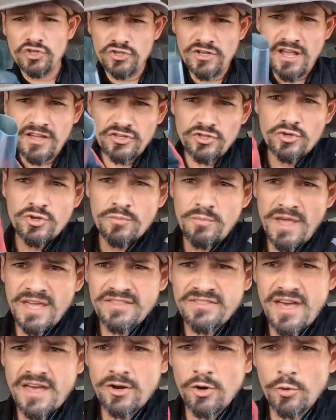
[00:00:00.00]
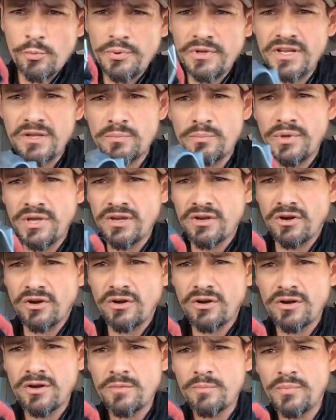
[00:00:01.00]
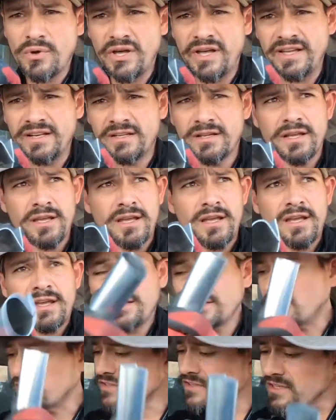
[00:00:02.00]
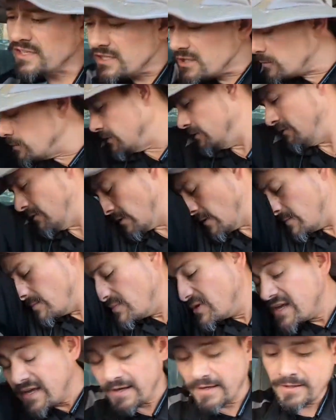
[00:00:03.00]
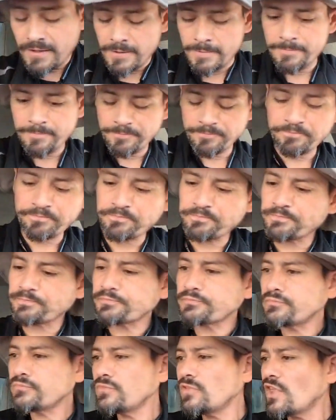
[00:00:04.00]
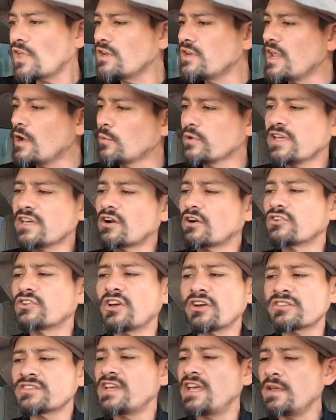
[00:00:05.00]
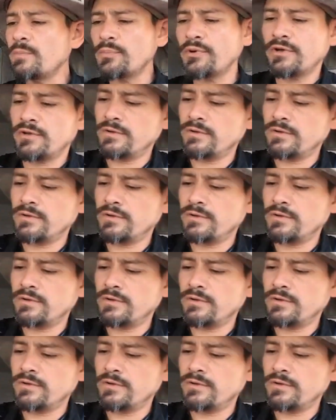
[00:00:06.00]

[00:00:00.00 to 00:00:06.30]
Now you can make that opening bigger, but it doesn't need to be very big. Now we get our duct tape.